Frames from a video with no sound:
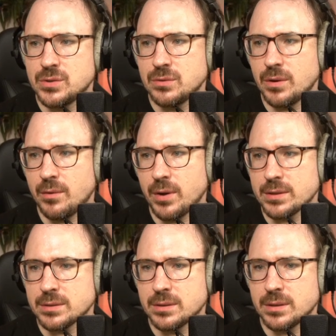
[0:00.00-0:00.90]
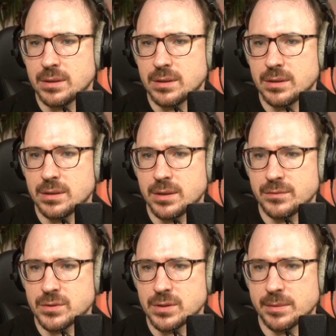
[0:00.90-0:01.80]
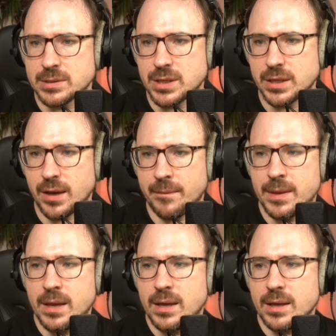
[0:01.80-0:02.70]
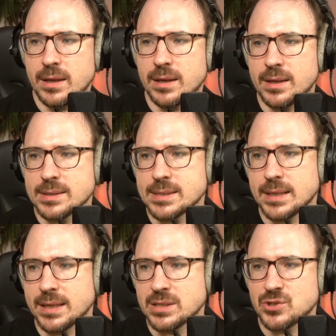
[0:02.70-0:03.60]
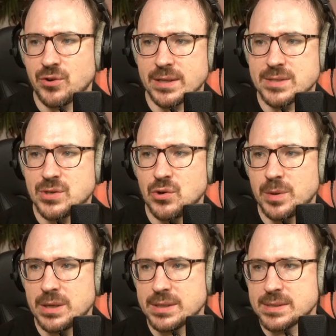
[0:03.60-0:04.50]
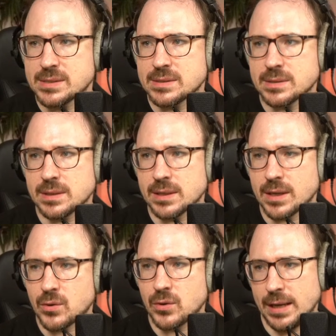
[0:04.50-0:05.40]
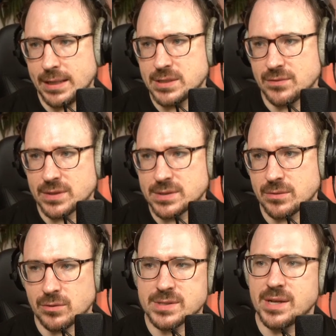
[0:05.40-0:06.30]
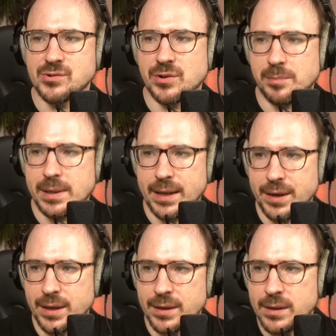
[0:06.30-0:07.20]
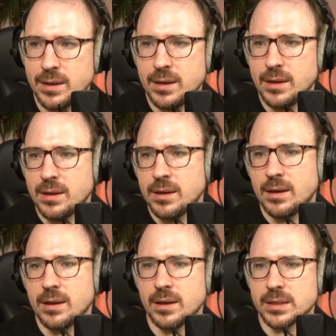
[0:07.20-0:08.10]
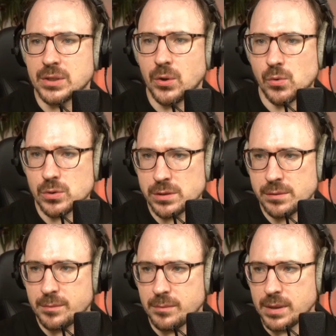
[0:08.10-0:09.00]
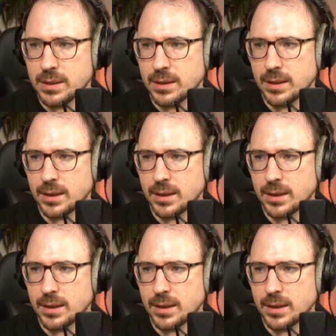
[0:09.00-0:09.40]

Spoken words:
I have to double check. Yeah. As a transhumanist, collectivist, or central planning goal, meaning